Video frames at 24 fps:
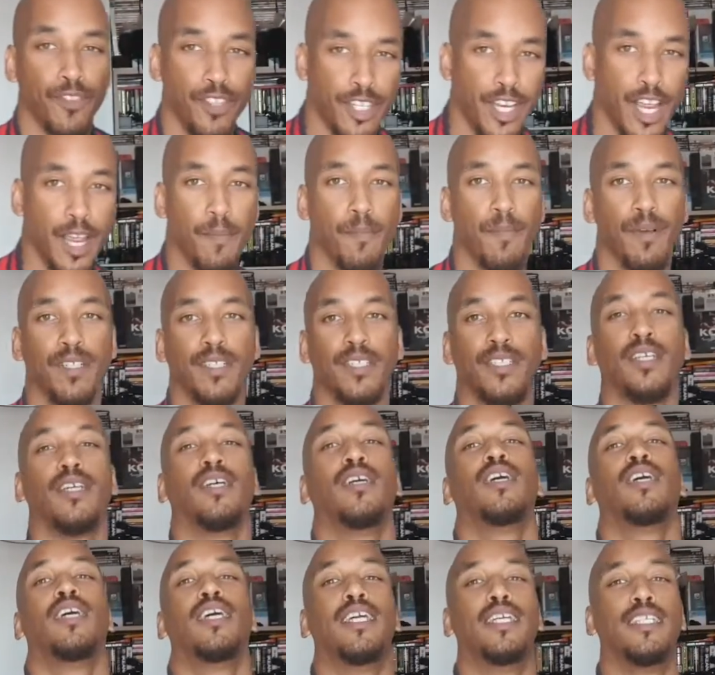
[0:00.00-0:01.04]
Chambers
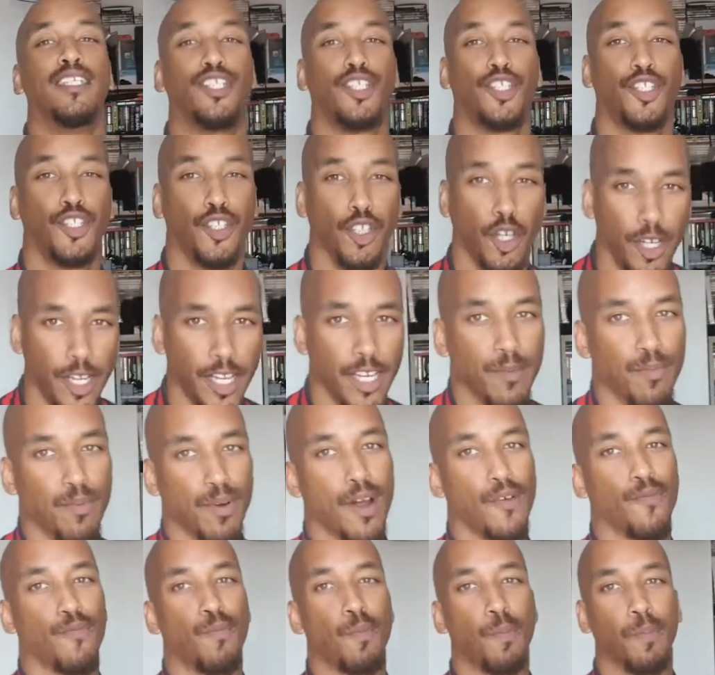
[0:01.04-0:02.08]
is solid,
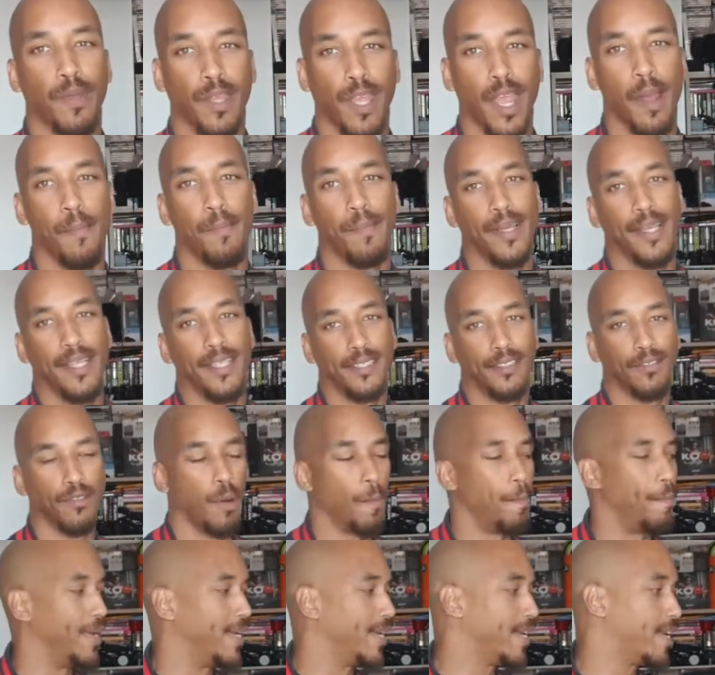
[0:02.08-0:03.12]
bro. You get me? He's
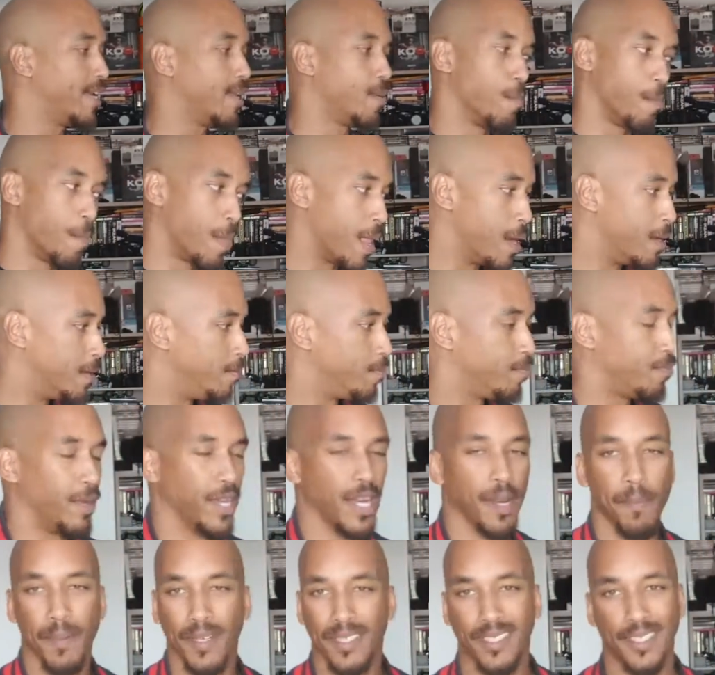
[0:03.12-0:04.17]
not making
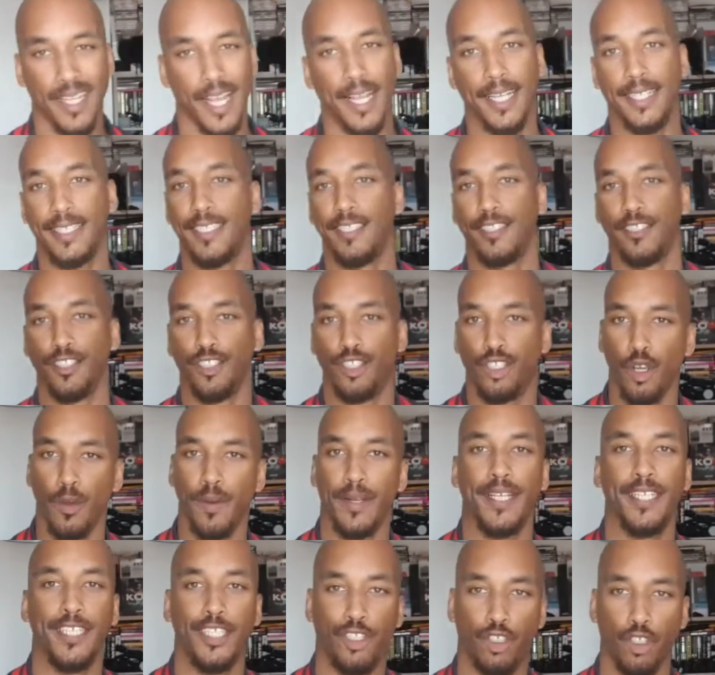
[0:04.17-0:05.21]
many mistakes, he's just
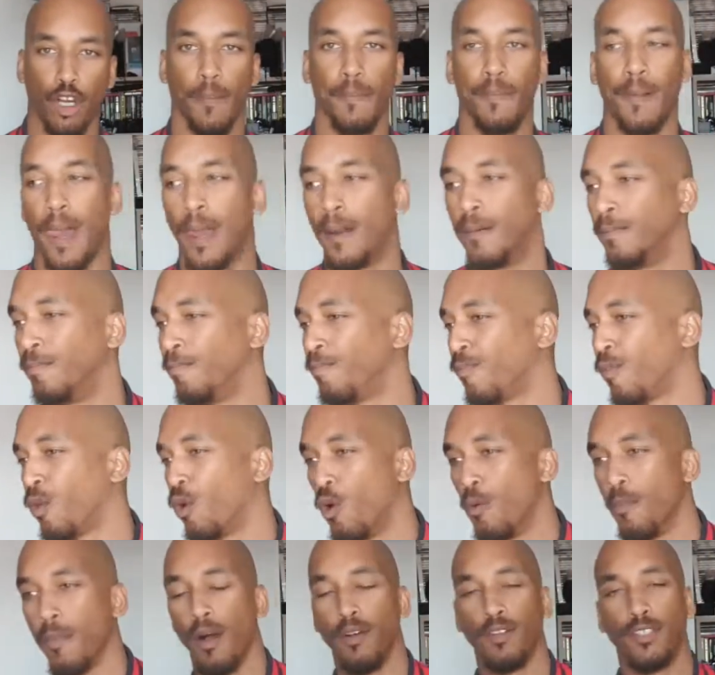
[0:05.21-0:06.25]
doing his job.
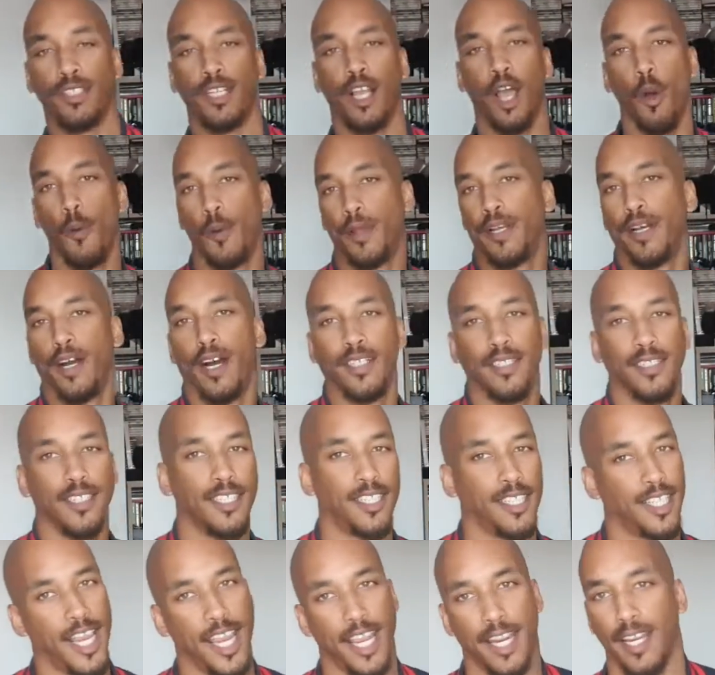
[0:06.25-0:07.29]
Almost going
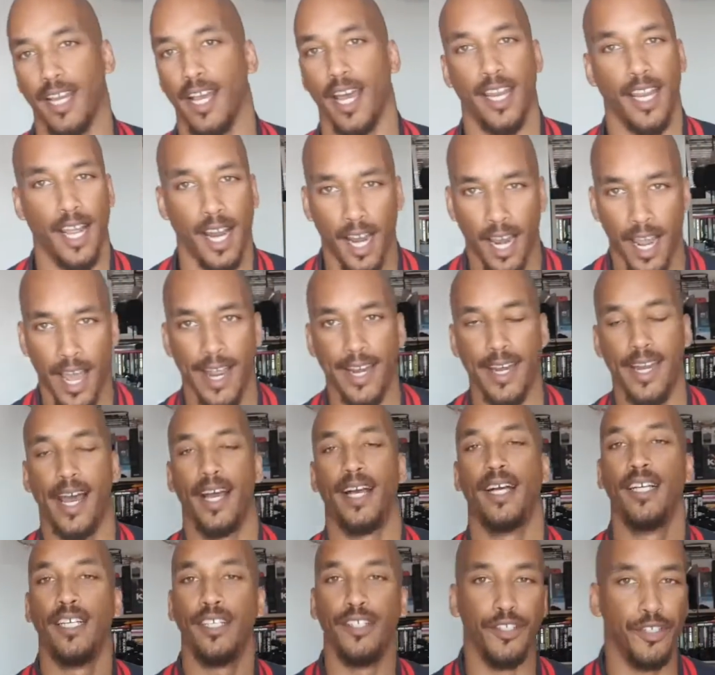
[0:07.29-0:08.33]
unseen, and I like
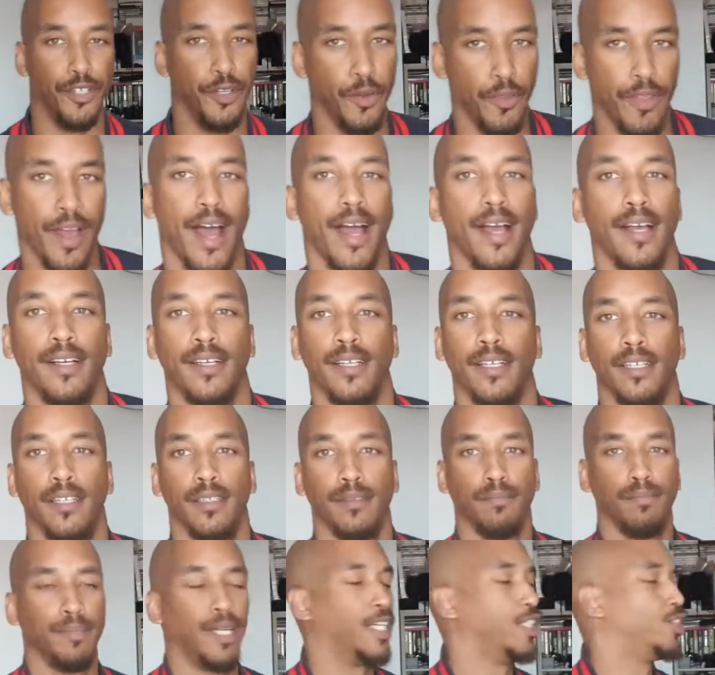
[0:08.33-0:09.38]
that. Do that.
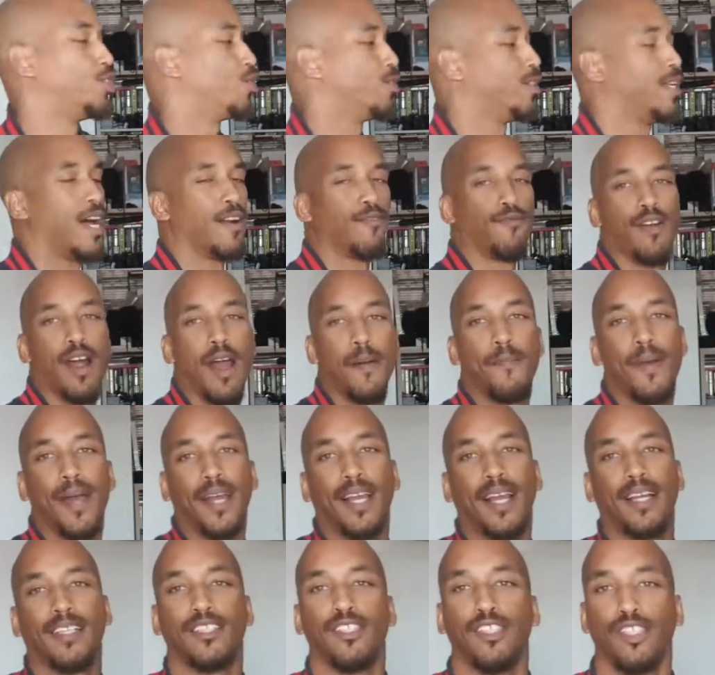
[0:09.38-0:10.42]
Make sure that right
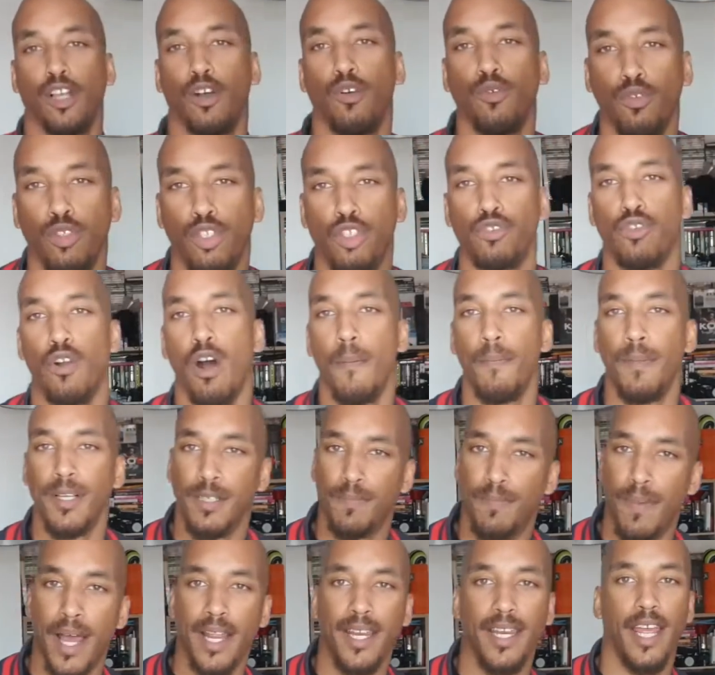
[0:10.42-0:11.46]
back has no dramas
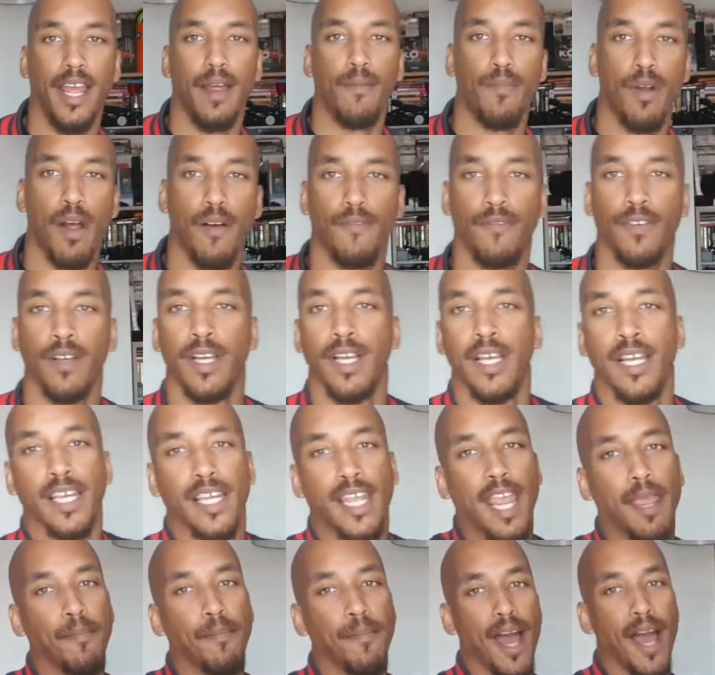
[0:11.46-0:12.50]
back there, bro.
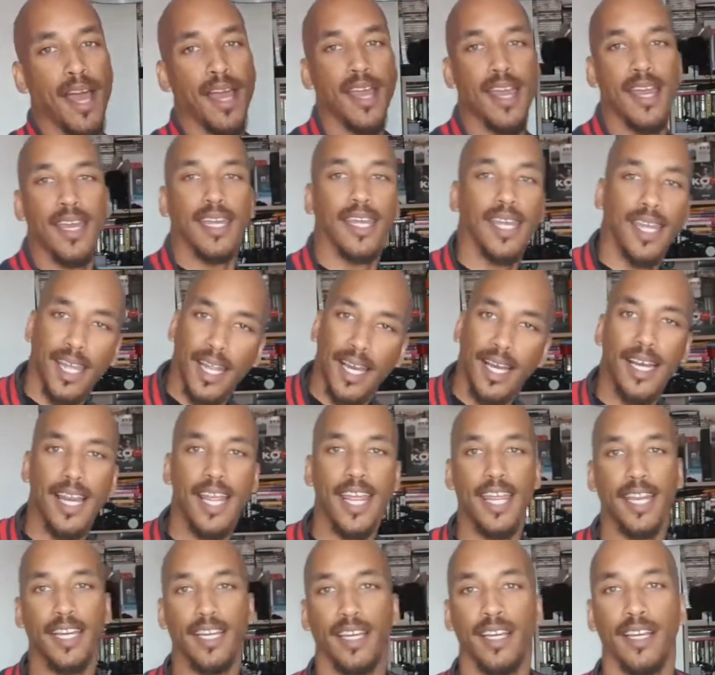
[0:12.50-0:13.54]
Keep that
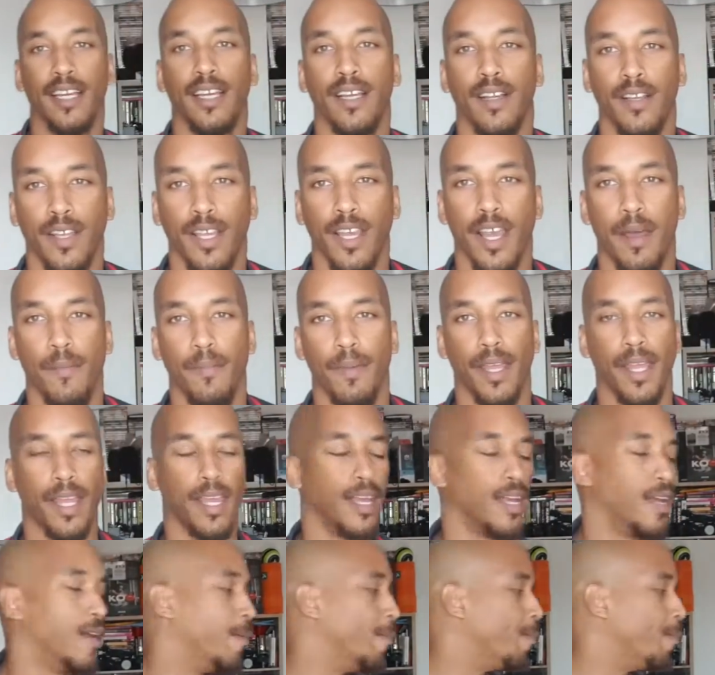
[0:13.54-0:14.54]
clean. You get me?